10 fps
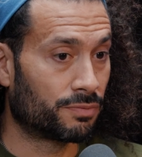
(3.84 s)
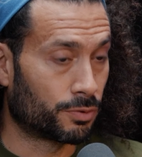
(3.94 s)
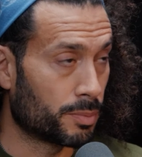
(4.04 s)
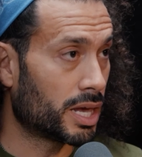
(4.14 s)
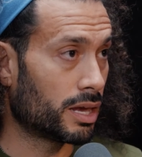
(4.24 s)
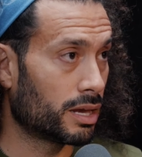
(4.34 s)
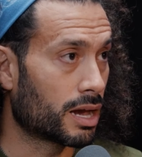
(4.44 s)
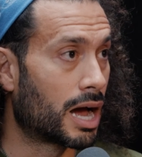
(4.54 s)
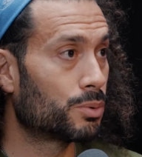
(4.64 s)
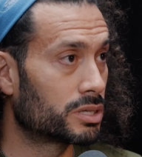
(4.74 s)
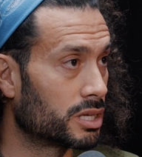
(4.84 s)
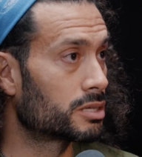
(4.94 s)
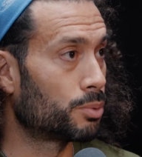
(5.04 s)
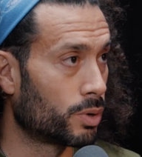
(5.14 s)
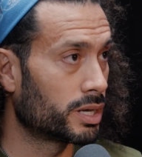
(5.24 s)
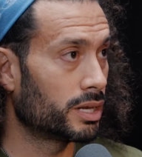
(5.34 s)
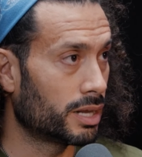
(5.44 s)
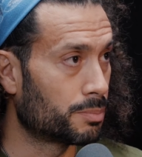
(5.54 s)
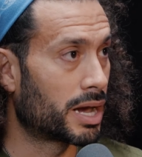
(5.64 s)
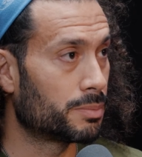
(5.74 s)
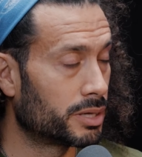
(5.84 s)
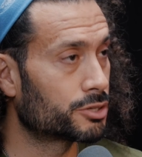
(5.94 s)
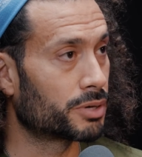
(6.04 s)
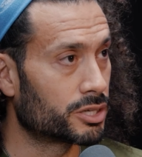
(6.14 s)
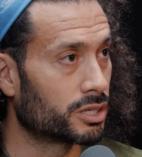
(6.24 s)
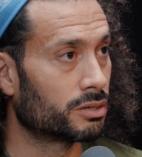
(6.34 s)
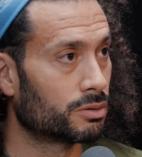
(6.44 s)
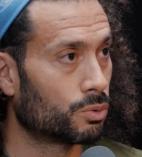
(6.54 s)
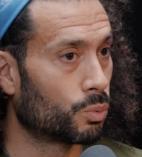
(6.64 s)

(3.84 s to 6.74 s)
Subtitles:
For me, I was disappointed in my administration